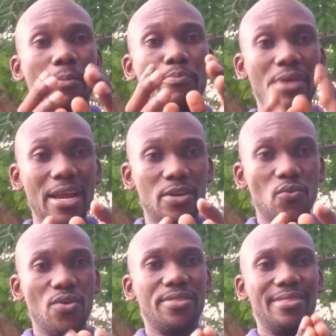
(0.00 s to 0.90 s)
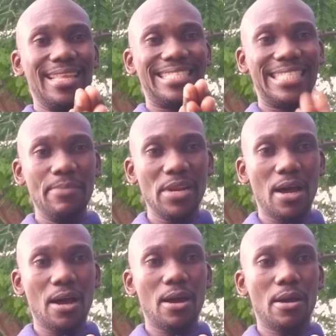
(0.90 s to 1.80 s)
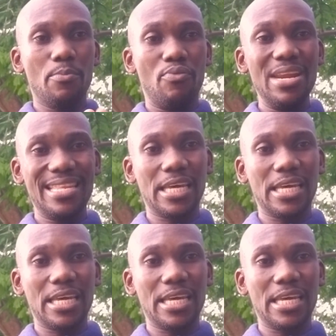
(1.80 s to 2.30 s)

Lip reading: bred with a similar breed